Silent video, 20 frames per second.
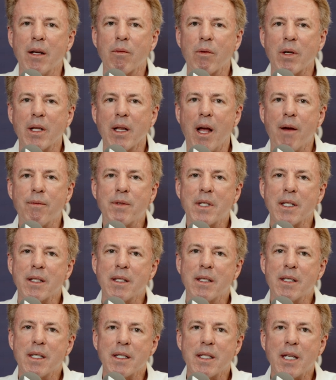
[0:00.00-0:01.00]
We'd love
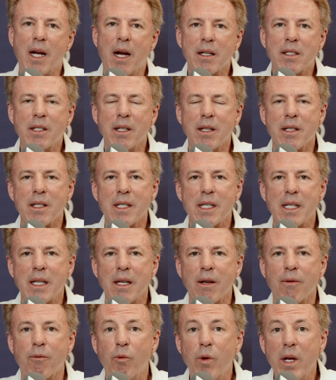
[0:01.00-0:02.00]
to talk to you and
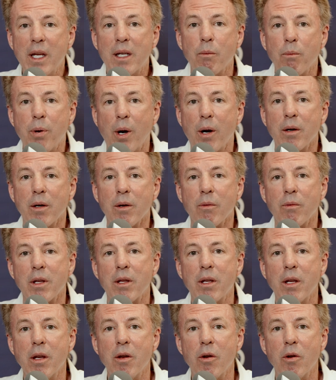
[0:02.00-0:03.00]
see if we can partner
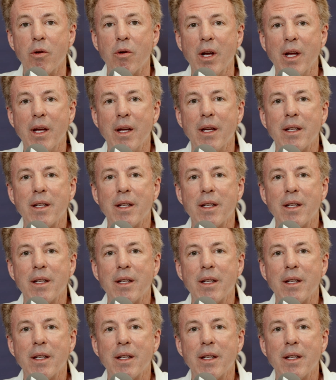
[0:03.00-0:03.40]
with you